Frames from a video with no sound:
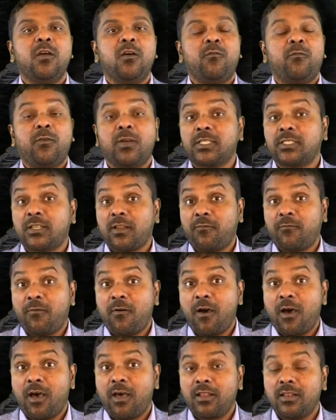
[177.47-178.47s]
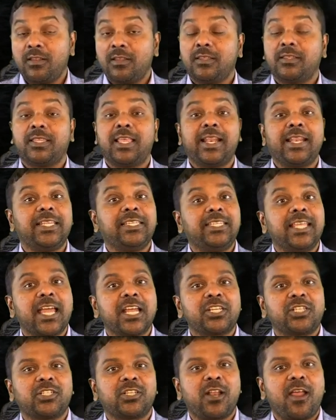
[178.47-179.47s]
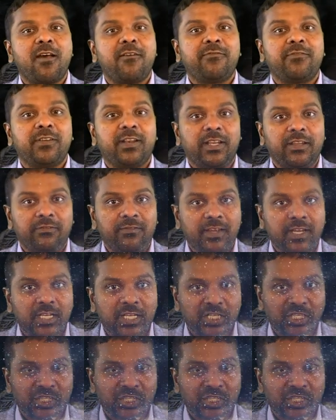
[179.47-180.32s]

First of all, the rejection of revealed